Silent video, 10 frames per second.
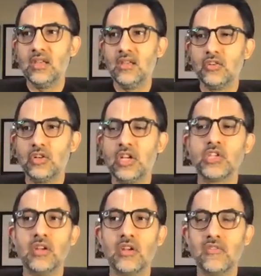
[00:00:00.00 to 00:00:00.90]
the
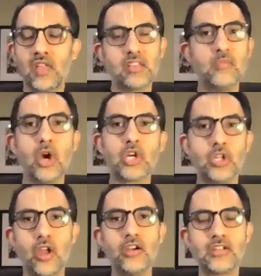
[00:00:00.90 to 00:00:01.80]
tradition of like the
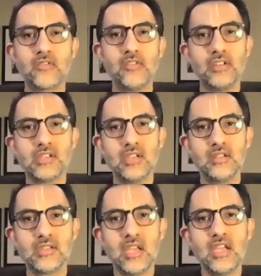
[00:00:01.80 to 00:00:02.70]
martial arts, for
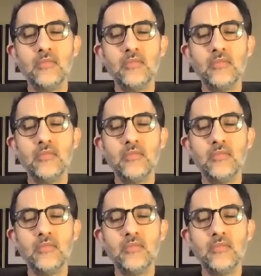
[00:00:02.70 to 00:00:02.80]
instance,